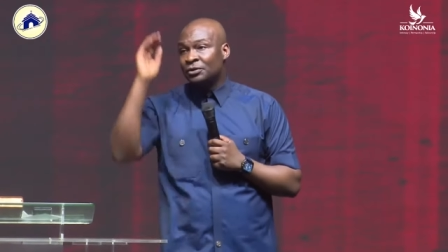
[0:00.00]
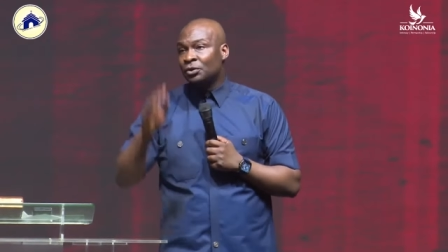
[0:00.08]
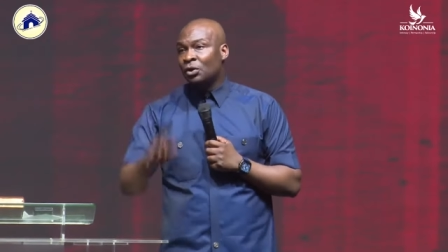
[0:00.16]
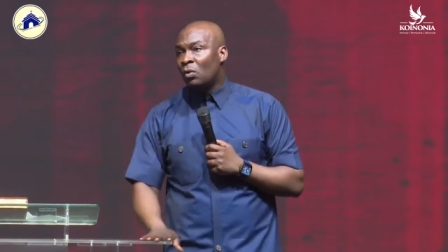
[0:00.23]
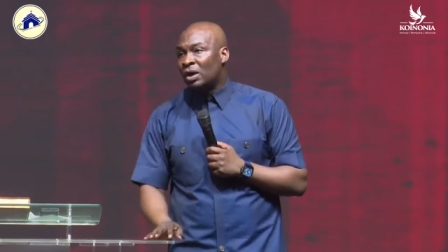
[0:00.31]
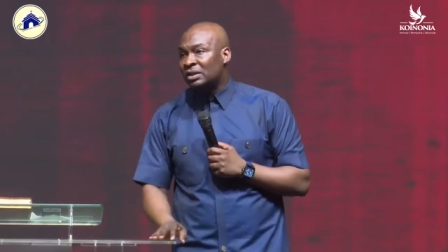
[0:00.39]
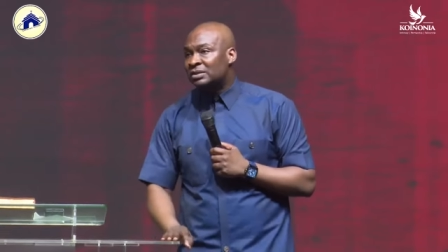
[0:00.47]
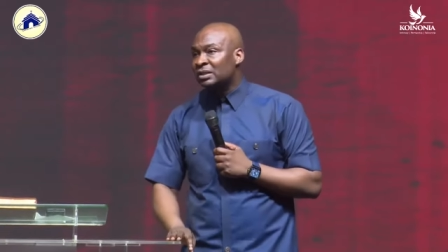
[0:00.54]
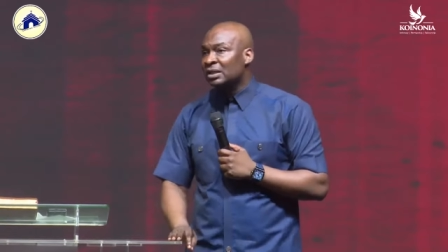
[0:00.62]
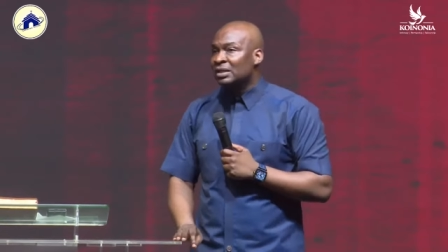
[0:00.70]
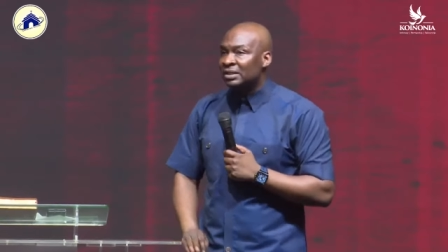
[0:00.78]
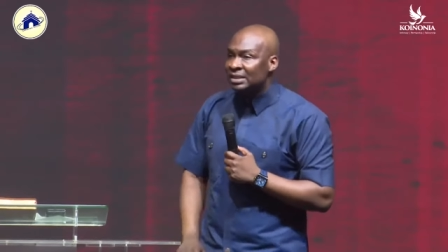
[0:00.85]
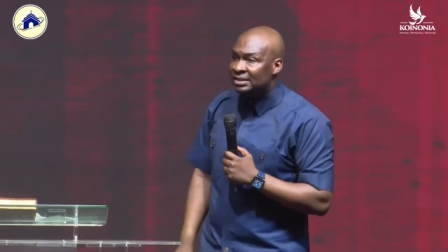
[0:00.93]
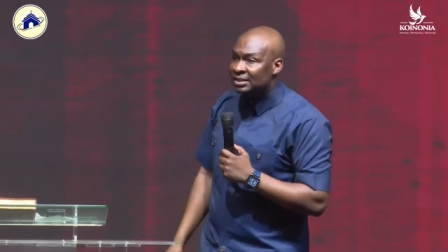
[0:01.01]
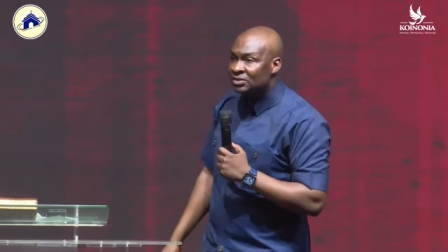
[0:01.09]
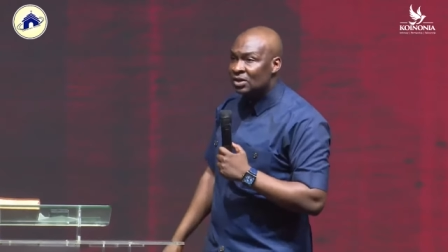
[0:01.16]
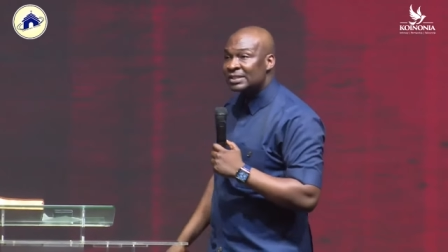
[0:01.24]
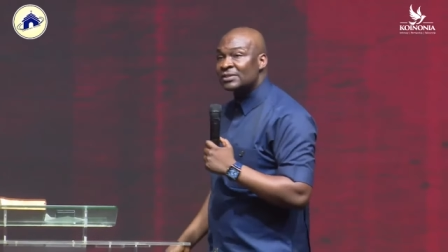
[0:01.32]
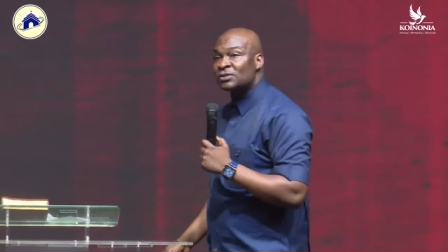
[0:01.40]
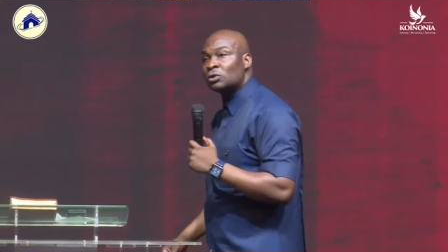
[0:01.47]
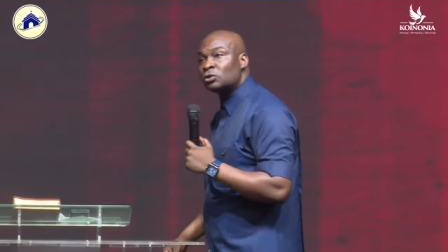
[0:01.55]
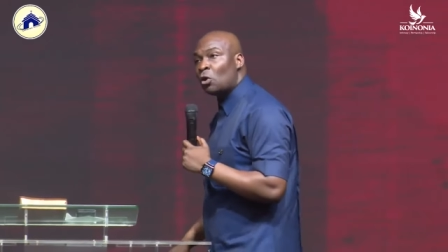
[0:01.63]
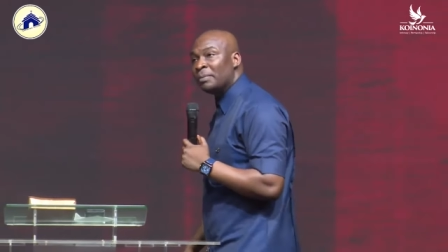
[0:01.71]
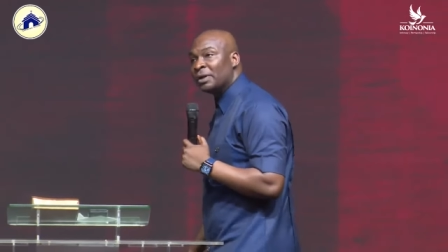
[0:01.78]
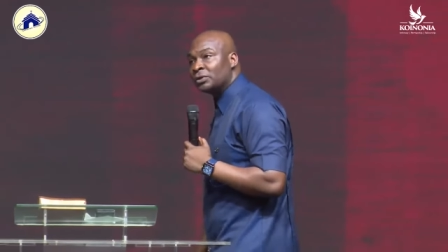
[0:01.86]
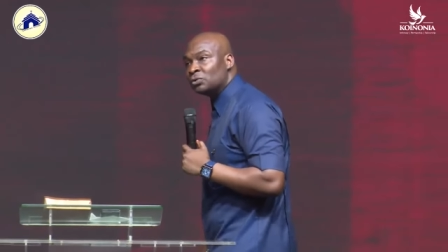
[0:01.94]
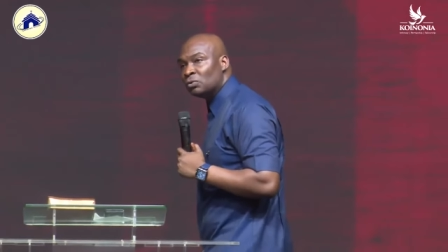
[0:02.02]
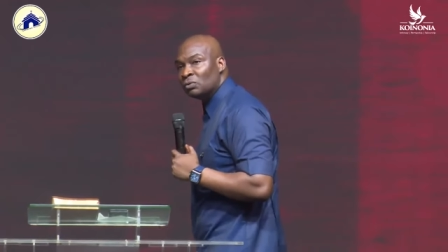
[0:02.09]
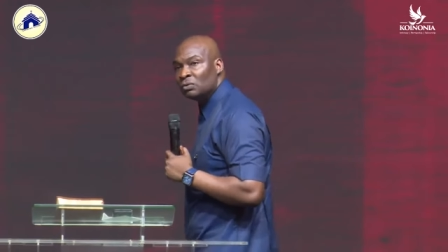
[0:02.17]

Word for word: you know what, this Jesus is not coming too.